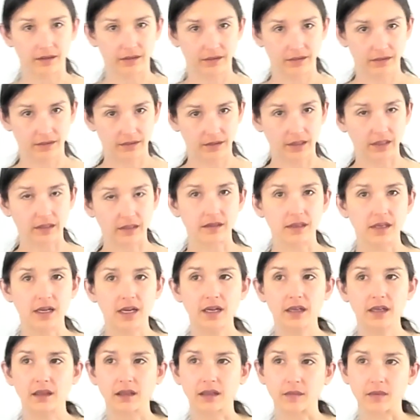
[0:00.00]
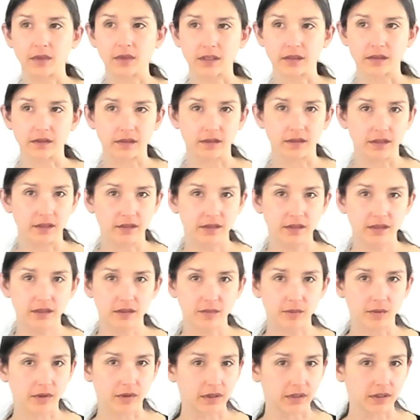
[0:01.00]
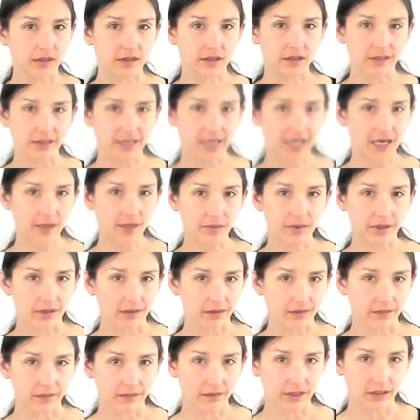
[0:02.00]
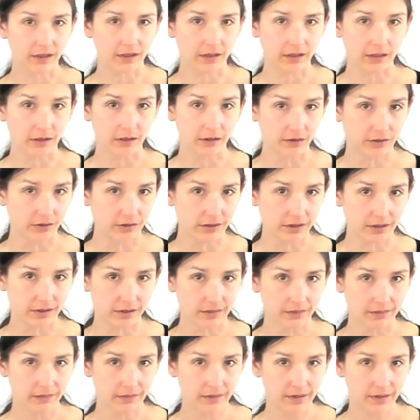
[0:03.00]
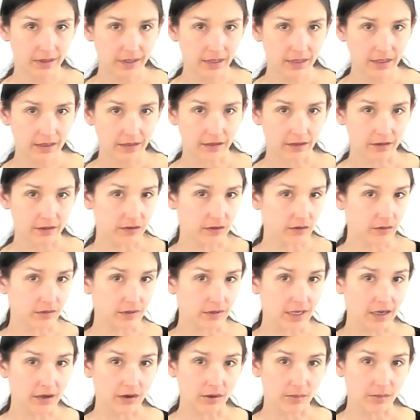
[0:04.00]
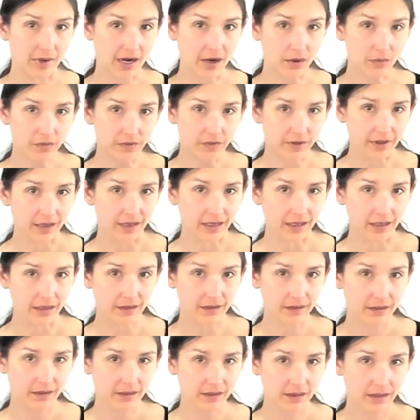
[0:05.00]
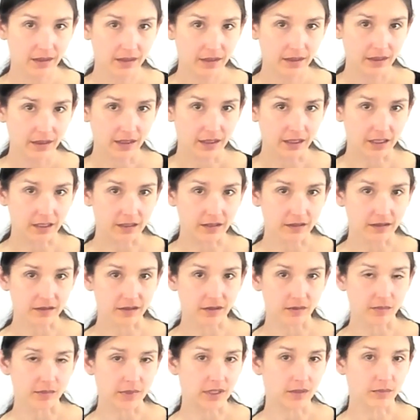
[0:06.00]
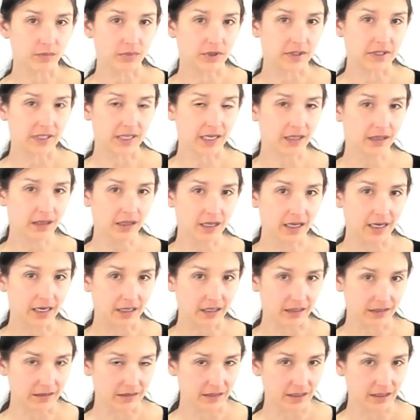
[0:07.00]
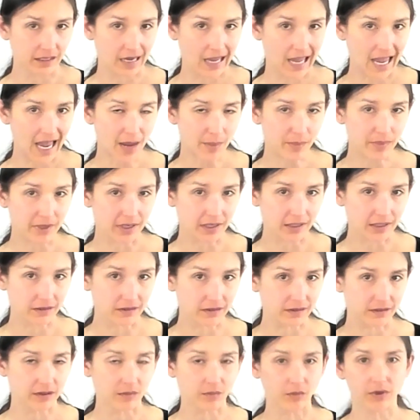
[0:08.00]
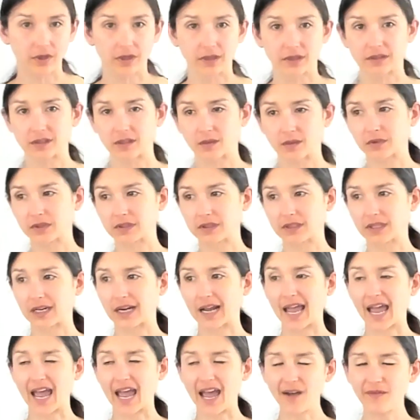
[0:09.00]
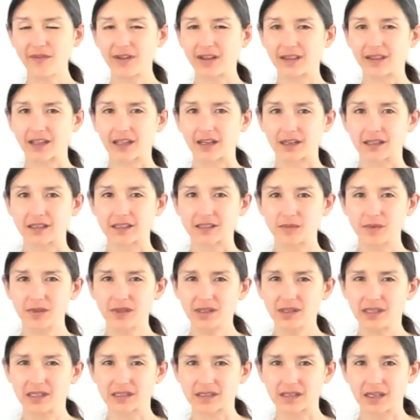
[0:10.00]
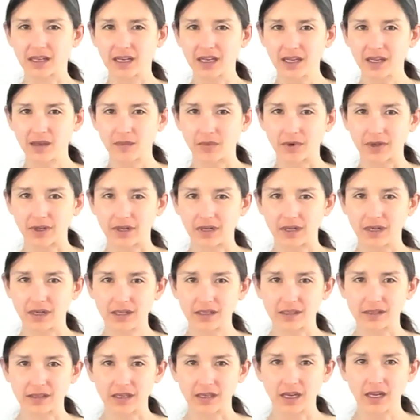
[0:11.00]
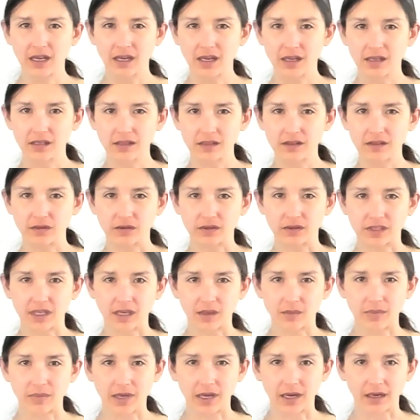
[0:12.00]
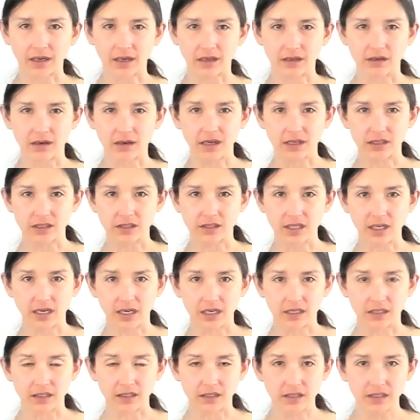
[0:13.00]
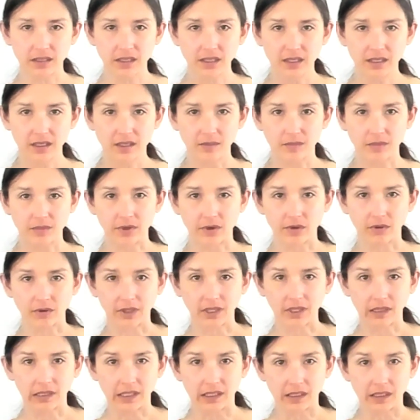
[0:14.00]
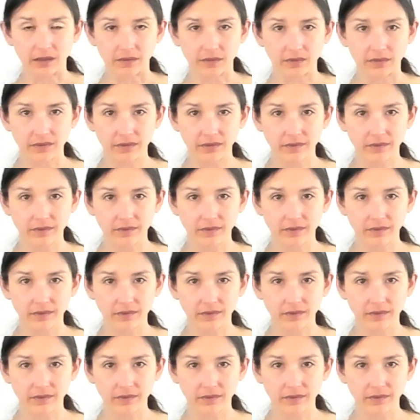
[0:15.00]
Yes, exactly, because these experiences happen in the illusion. There's no doubt about that. And it doesn't mean pretend like it's not happening to someone and someone's not having that experience, but it is to step back and not judge, but only love,